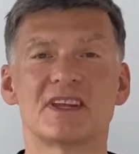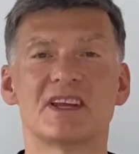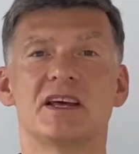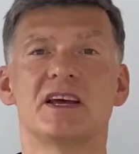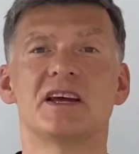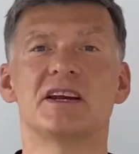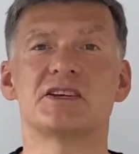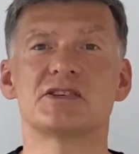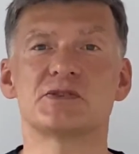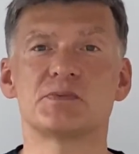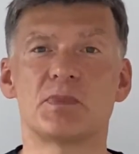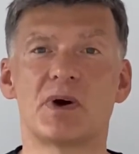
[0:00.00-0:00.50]

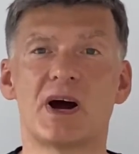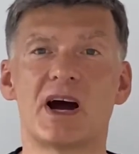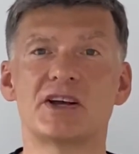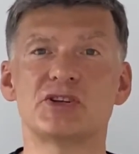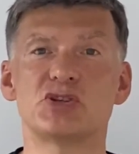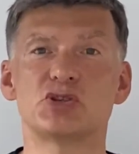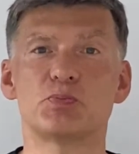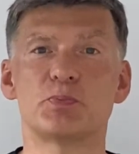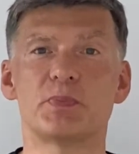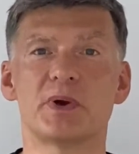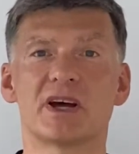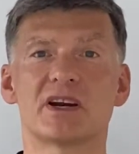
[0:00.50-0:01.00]
It is
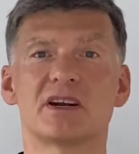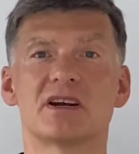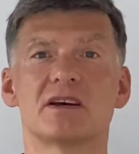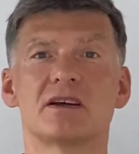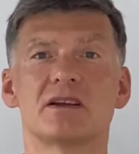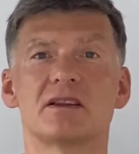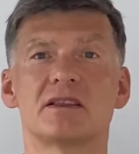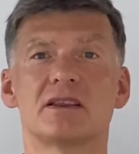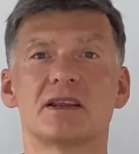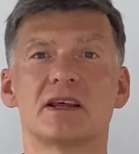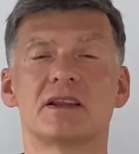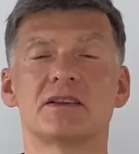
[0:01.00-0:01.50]
much better
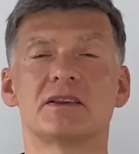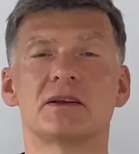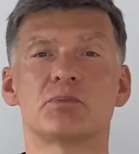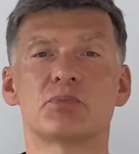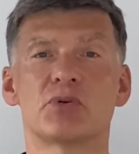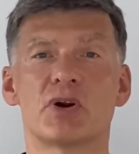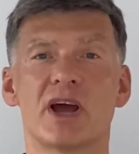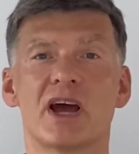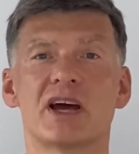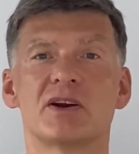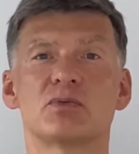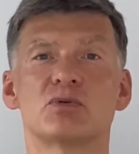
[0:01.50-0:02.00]
than the
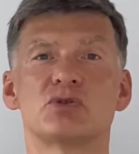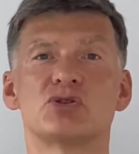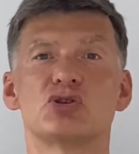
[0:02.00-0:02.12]
bread